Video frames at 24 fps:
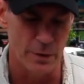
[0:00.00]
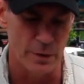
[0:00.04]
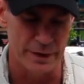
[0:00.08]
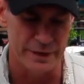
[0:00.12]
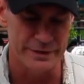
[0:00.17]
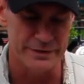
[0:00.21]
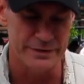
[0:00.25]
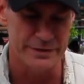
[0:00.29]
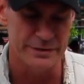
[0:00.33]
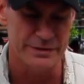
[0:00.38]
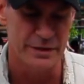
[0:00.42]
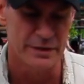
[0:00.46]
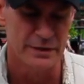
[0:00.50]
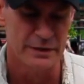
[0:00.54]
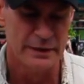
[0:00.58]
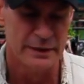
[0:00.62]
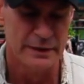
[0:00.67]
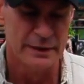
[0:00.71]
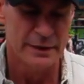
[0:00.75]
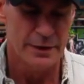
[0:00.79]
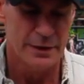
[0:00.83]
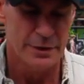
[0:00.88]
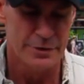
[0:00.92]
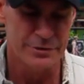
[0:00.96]
Owens,
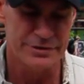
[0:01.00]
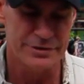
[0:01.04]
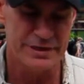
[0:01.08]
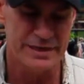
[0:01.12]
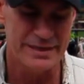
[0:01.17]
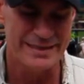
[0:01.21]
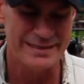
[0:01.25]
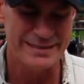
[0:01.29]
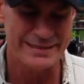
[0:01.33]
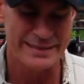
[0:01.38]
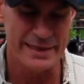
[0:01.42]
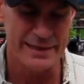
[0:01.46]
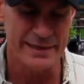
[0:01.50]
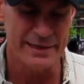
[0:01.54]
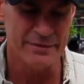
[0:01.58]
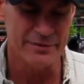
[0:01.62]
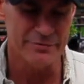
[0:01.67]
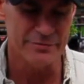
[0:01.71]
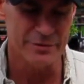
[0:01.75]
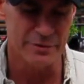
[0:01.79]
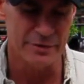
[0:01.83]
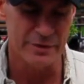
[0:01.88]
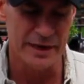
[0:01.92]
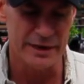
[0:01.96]
who's the
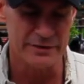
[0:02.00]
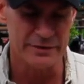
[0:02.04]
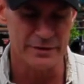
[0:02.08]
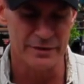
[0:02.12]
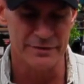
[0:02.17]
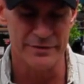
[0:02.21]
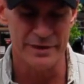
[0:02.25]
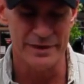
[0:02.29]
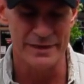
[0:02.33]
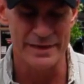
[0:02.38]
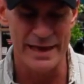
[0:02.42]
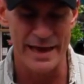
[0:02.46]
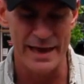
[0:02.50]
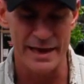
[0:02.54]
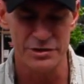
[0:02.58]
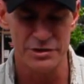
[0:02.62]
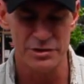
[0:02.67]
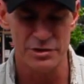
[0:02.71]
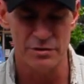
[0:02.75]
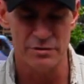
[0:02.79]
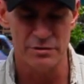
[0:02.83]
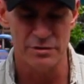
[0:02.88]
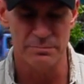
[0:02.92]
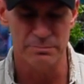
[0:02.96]
executive director of the
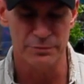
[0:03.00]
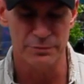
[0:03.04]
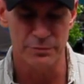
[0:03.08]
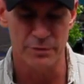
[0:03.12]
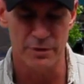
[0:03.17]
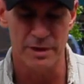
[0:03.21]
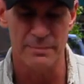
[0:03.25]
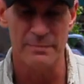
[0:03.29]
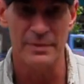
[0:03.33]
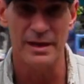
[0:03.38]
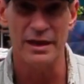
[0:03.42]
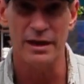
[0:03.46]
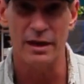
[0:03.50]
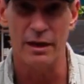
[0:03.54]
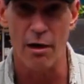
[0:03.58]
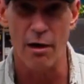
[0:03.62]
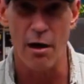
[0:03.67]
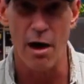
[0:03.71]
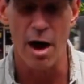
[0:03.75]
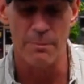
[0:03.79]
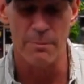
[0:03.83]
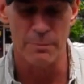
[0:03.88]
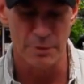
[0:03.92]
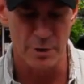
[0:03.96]
National Employment
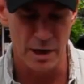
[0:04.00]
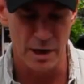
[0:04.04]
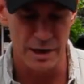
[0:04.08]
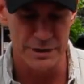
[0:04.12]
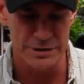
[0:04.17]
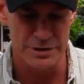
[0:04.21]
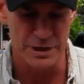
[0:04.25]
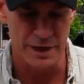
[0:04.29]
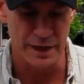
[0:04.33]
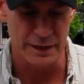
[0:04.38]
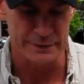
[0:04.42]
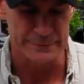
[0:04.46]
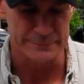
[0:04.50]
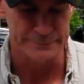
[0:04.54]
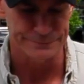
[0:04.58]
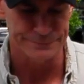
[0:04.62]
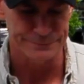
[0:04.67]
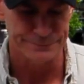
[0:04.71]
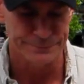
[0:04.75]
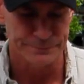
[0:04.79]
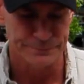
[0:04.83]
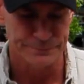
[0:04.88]
Law Project.